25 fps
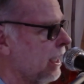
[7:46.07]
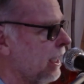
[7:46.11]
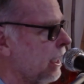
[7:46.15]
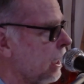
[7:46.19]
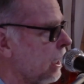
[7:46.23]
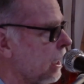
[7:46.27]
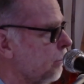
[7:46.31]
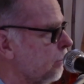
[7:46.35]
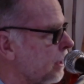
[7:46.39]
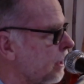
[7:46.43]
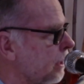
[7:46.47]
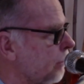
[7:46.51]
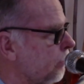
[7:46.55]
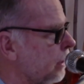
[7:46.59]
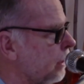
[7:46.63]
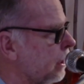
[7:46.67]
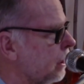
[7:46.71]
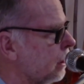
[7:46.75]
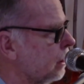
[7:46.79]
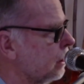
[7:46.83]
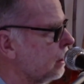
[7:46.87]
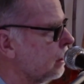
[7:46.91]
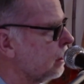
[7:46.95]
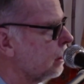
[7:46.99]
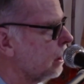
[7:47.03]
But if we
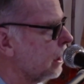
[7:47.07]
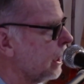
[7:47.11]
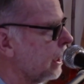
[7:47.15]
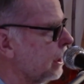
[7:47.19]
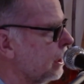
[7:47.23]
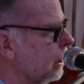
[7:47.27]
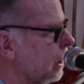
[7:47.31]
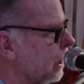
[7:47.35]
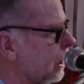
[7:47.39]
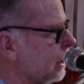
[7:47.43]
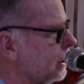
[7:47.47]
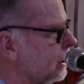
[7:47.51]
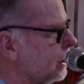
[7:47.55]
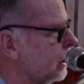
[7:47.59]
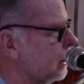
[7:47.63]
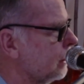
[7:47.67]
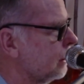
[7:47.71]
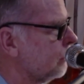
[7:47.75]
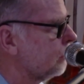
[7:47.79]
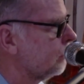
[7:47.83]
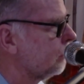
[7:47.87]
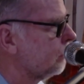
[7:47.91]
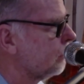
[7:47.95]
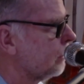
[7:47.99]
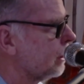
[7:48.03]
can engage
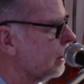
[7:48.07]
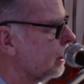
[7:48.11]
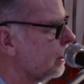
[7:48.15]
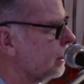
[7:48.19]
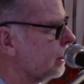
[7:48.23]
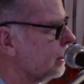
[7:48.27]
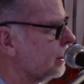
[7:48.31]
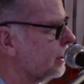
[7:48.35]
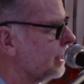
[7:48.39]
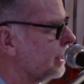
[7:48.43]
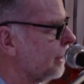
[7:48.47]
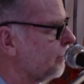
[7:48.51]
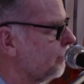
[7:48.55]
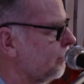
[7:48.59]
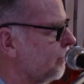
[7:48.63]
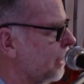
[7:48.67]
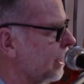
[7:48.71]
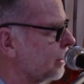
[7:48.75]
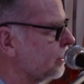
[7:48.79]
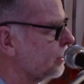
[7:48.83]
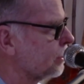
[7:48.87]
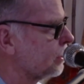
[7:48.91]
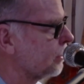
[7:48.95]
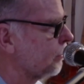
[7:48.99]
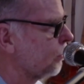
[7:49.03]
in one of the 7
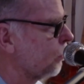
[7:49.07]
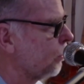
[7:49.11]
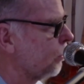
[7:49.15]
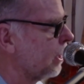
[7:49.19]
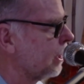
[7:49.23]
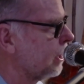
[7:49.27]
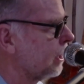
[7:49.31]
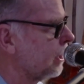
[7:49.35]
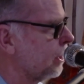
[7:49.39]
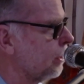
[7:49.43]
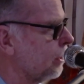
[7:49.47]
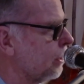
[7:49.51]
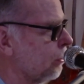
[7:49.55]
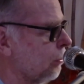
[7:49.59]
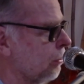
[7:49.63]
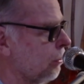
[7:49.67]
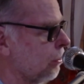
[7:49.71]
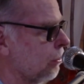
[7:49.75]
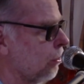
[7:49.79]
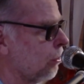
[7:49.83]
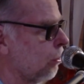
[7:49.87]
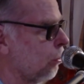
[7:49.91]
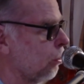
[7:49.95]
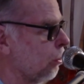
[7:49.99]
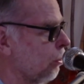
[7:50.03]
factors of awakening, or
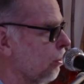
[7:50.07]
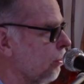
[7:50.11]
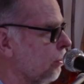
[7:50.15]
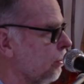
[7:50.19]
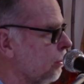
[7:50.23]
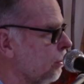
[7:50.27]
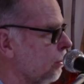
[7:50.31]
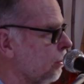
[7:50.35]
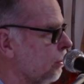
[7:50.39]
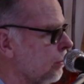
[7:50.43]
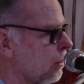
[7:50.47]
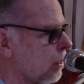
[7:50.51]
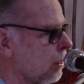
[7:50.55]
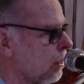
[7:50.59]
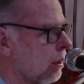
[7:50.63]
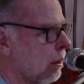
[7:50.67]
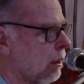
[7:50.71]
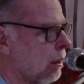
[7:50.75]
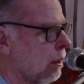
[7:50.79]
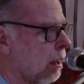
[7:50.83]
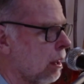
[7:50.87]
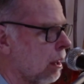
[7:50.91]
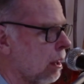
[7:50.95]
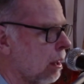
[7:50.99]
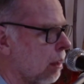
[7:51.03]
all of them,
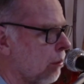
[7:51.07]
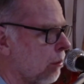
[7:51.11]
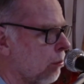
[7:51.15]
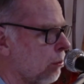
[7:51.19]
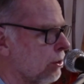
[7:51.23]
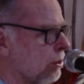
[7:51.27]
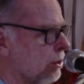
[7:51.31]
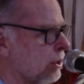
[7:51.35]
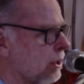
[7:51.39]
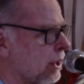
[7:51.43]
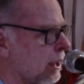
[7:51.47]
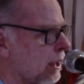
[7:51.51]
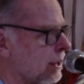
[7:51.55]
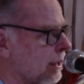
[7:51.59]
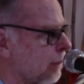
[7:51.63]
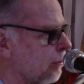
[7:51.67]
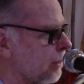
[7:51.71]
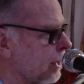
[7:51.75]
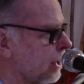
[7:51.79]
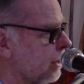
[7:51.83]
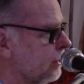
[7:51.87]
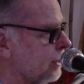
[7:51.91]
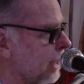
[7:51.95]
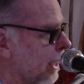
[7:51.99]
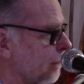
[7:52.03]
we'll see something
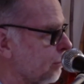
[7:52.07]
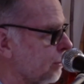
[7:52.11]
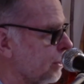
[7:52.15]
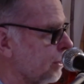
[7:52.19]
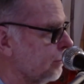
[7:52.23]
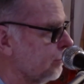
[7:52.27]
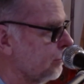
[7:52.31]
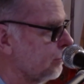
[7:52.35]
else happen.